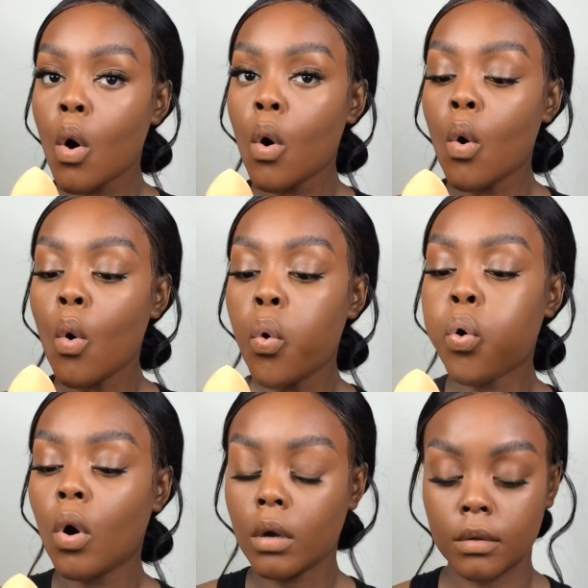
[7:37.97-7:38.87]
so that way
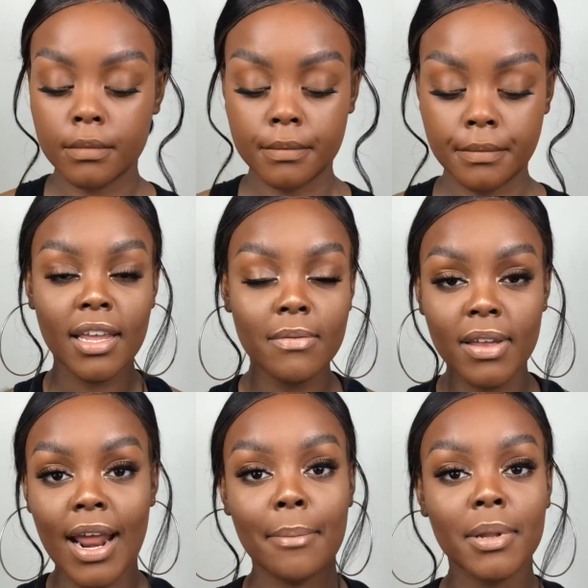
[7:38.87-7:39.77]
I have an
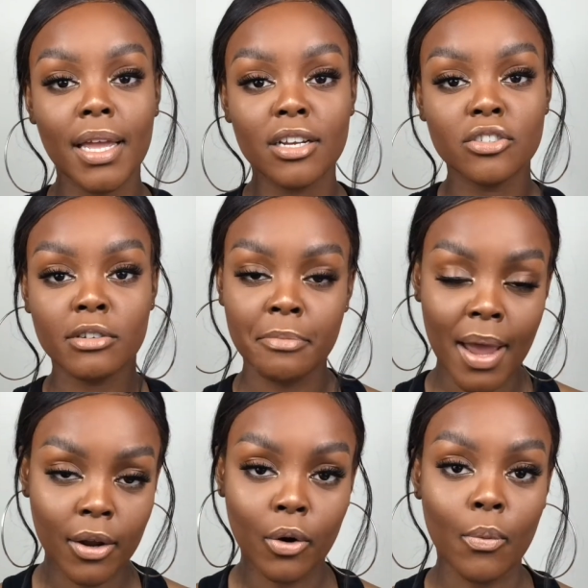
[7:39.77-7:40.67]
even application of
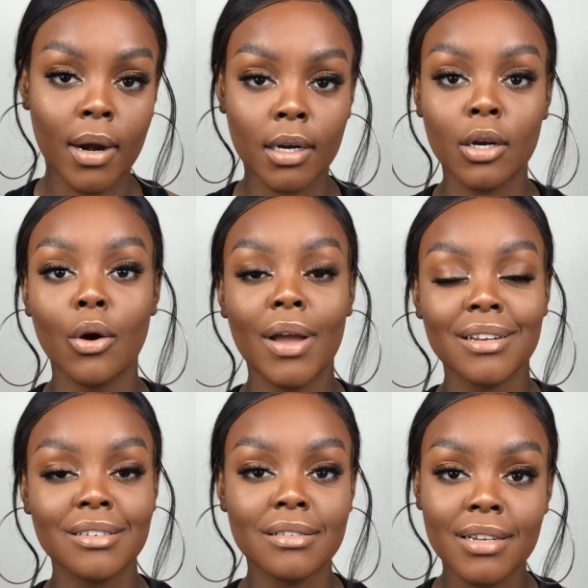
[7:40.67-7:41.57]
powder when I go
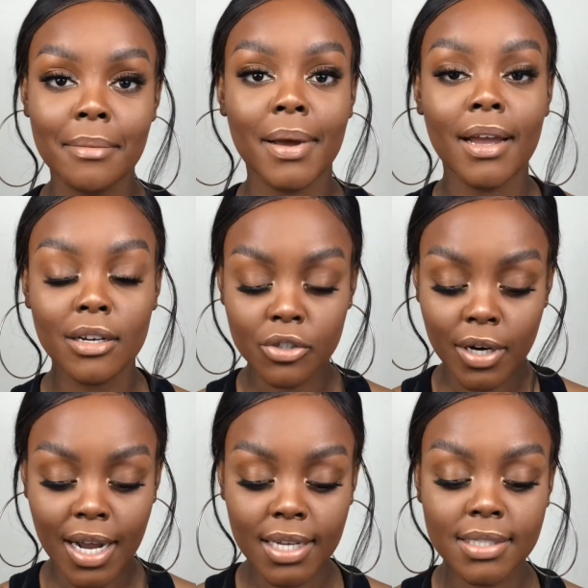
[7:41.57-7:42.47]
in to set my
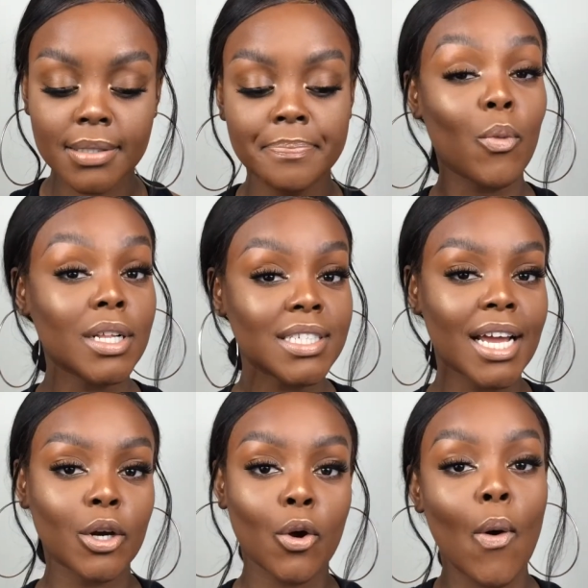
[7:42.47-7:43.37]
under eyes. And once
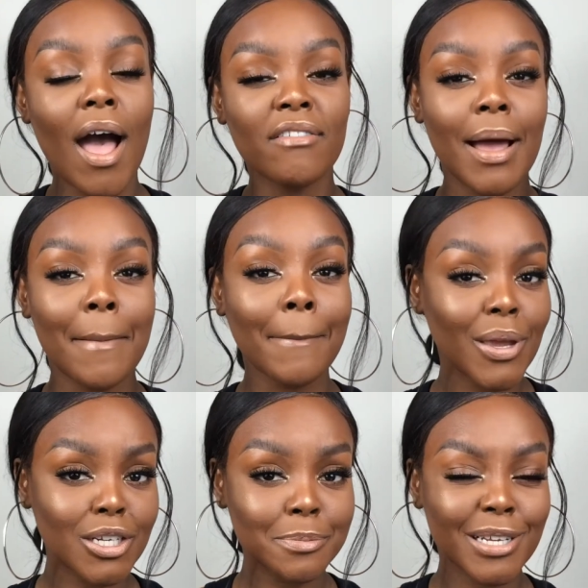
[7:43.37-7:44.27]
I know I've got my
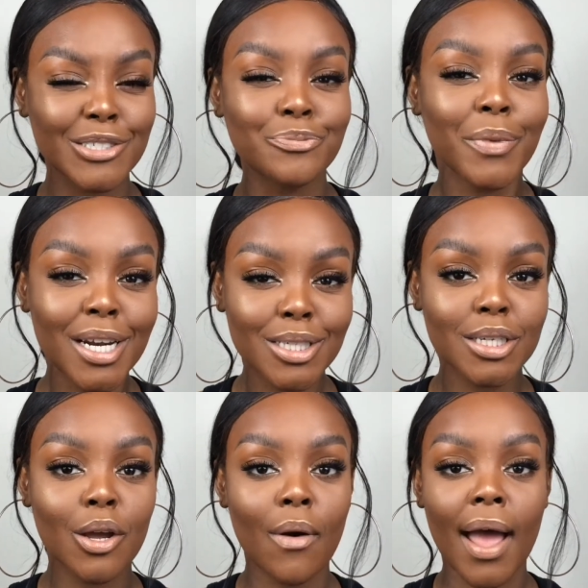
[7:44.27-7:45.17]
beauty sponge ready
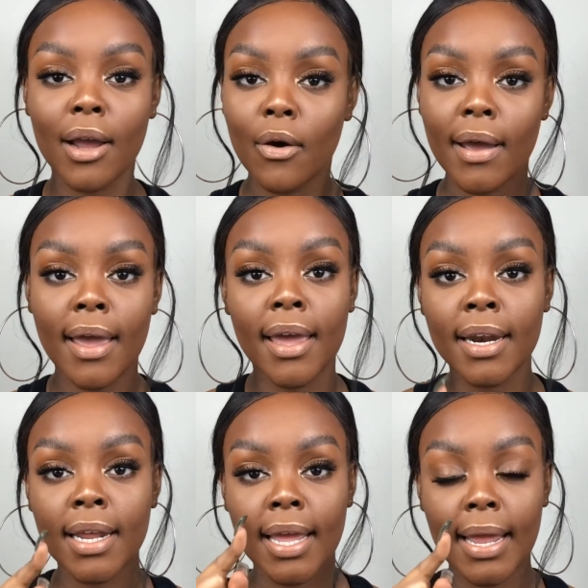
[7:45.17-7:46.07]
to go, I go
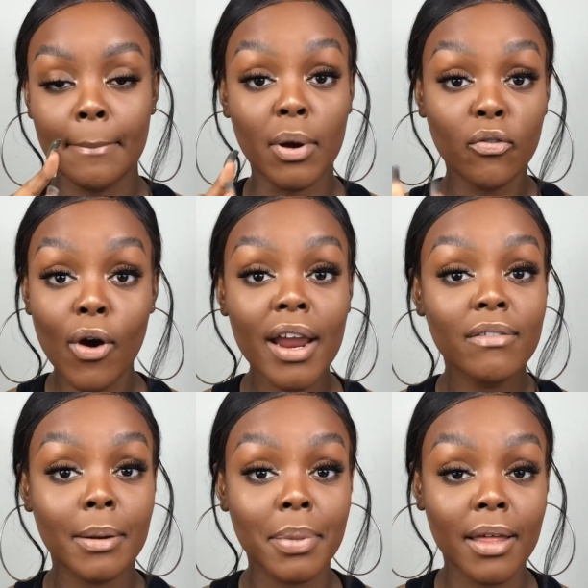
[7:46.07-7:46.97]
ahead, before I
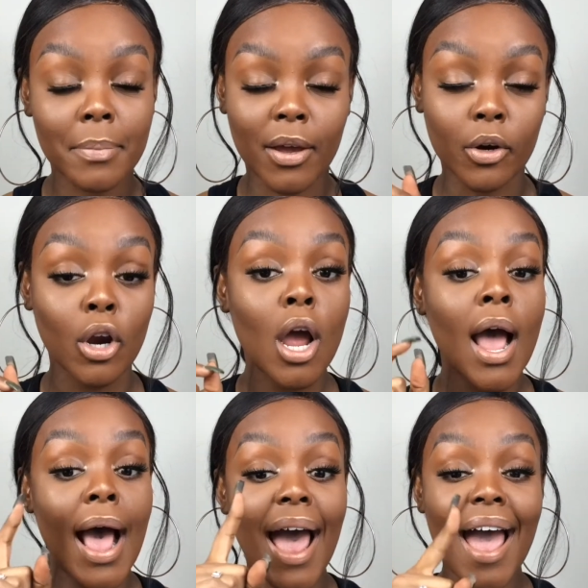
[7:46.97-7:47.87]
even apply the powder,
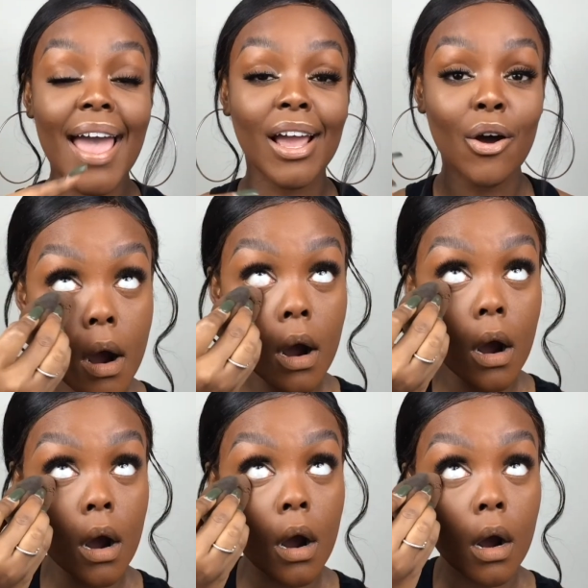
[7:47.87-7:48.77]
I go
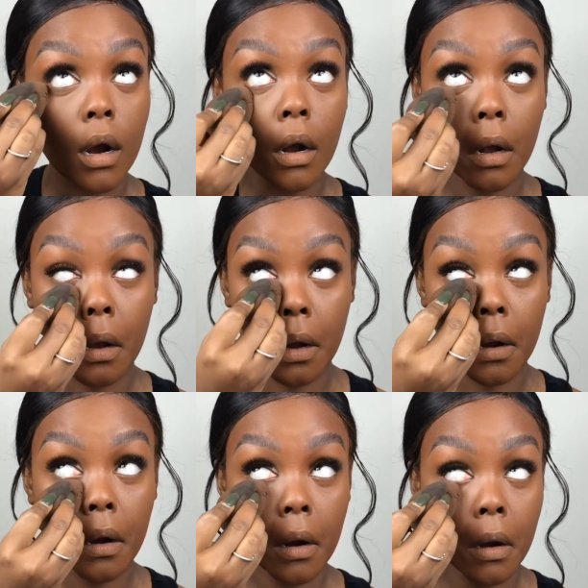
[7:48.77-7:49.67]
ahead and blend out all the
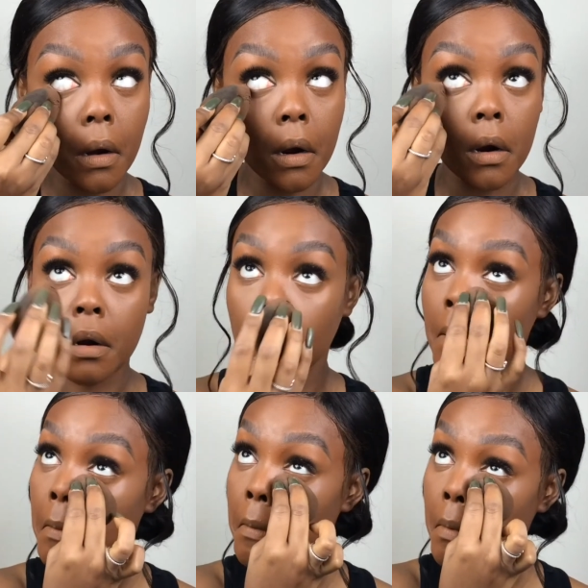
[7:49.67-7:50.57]
creases
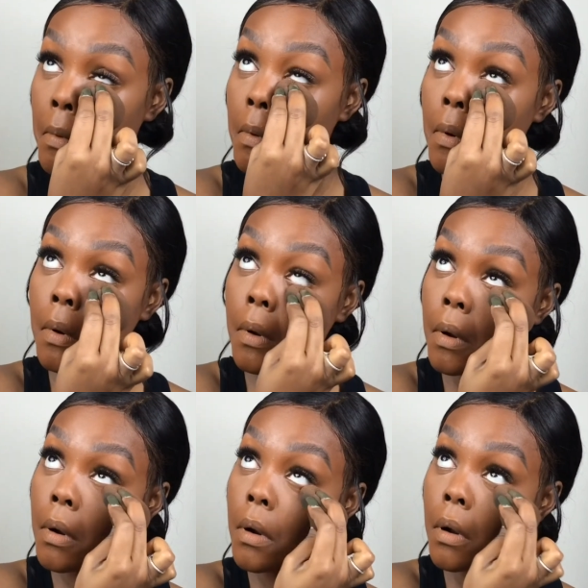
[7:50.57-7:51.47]
underneath my eyes while
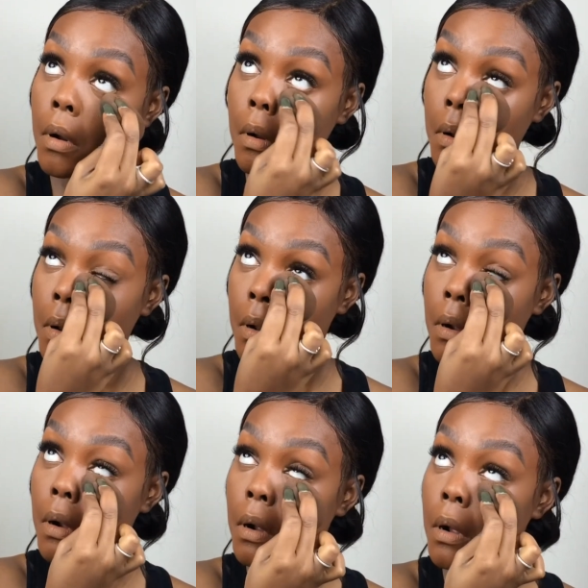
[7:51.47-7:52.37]
looking up. And while I'm
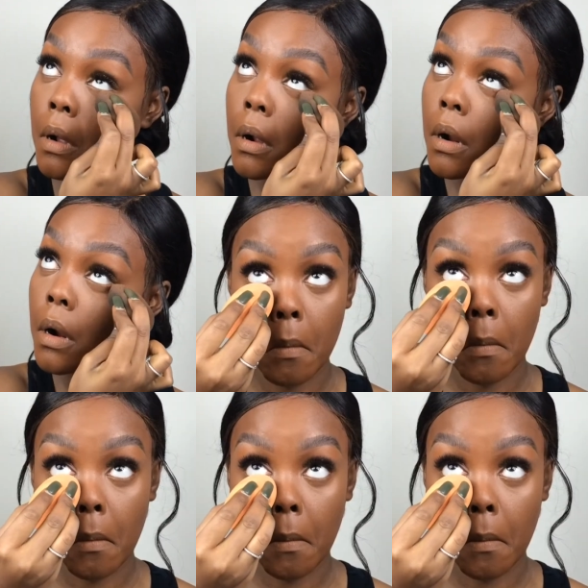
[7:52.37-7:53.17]
still looking up,